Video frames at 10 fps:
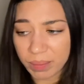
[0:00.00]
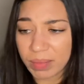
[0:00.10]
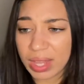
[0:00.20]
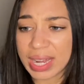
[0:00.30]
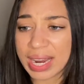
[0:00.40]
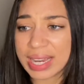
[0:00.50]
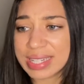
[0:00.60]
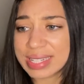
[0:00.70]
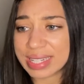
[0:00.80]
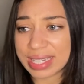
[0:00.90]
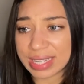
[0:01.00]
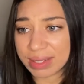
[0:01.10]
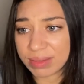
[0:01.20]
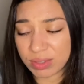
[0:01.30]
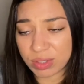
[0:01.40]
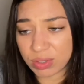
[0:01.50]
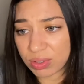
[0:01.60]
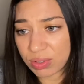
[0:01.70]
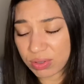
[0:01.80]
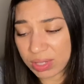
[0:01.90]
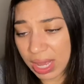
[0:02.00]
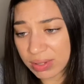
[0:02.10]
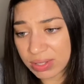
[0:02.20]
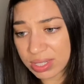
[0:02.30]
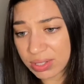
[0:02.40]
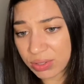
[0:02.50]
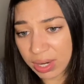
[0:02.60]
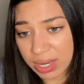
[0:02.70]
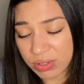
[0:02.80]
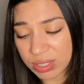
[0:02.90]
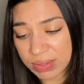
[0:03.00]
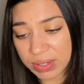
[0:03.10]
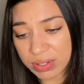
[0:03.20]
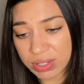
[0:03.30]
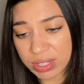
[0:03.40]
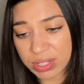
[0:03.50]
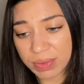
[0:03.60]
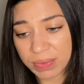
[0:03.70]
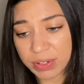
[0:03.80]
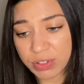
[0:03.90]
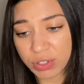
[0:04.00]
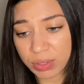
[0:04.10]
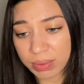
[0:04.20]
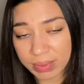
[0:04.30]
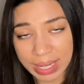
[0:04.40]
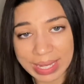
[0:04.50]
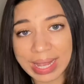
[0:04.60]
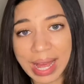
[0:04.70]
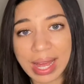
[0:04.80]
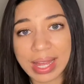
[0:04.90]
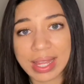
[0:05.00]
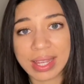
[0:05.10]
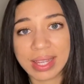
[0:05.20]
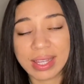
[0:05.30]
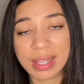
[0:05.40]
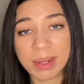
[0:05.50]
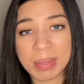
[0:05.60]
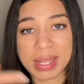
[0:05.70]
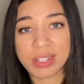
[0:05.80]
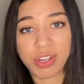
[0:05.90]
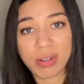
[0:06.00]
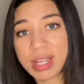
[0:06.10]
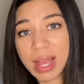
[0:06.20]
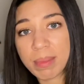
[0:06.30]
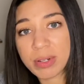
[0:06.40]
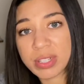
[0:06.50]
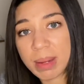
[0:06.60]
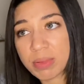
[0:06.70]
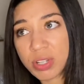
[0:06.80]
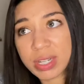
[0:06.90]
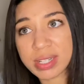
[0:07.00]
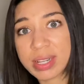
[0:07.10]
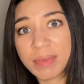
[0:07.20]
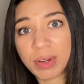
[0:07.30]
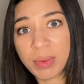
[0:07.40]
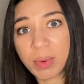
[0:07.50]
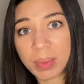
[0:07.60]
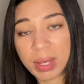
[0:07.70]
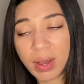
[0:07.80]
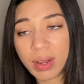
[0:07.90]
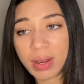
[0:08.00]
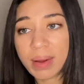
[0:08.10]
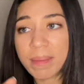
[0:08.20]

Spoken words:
and I can see thousands or hundreds of years into the future like that, because our time perception is different where we are,